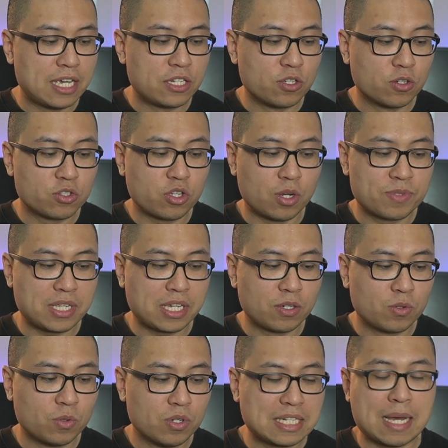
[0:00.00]
in your top
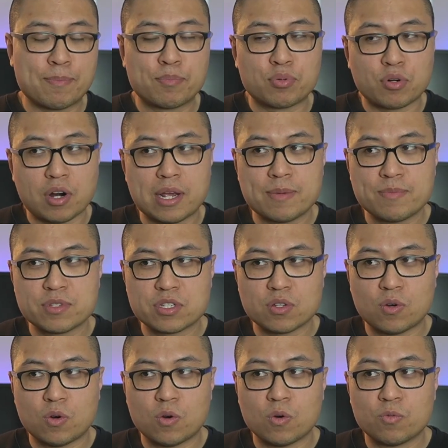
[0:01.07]
single that primes
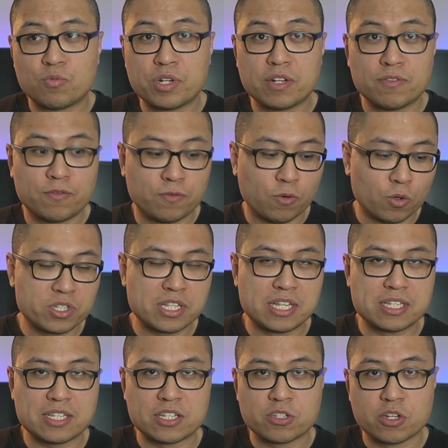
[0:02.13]
or
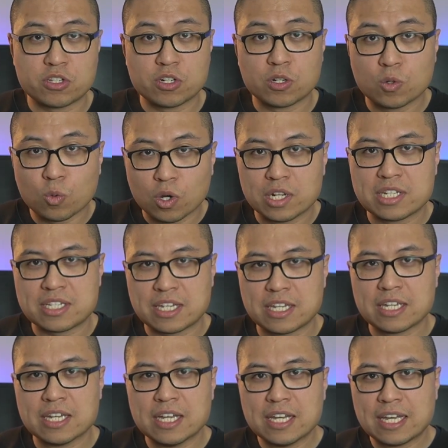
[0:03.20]
reinforces a certain quality